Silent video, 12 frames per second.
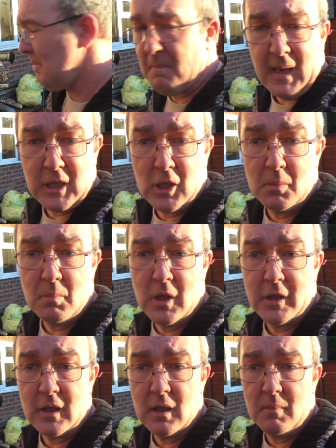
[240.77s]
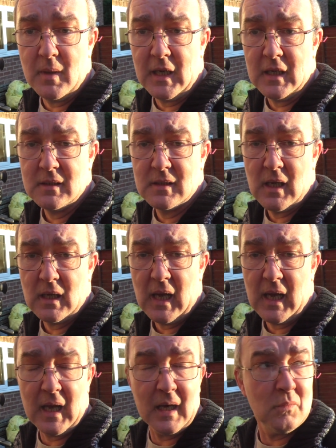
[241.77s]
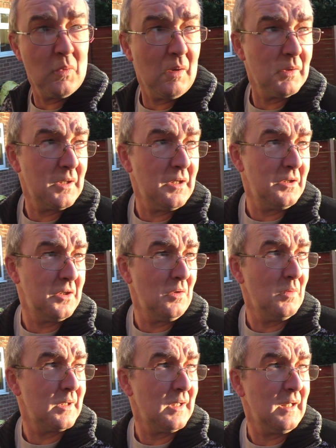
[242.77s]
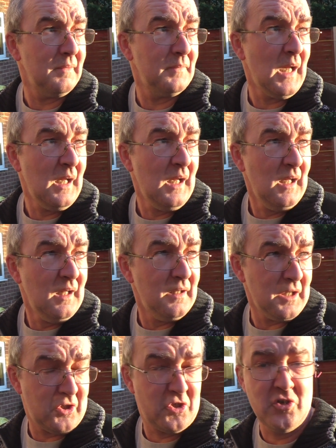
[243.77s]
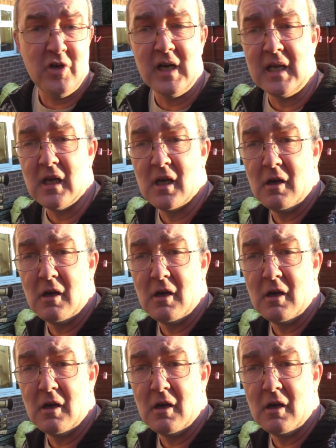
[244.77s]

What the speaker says: manual mode at the minute, and what I was going to do was there's a tree